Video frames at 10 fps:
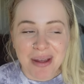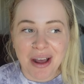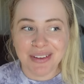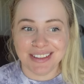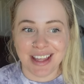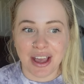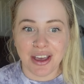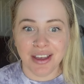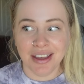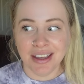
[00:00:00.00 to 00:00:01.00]
And I was
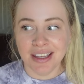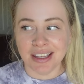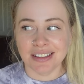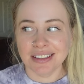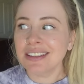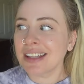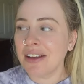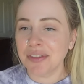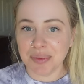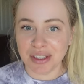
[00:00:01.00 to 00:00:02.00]
like, is this a
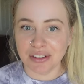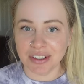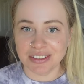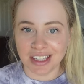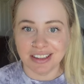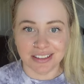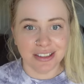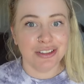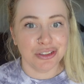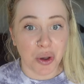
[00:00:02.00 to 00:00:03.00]
sign from the universe? Like, this
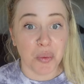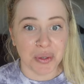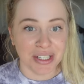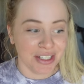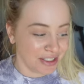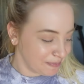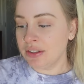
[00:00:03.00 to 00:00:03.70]
is so weird.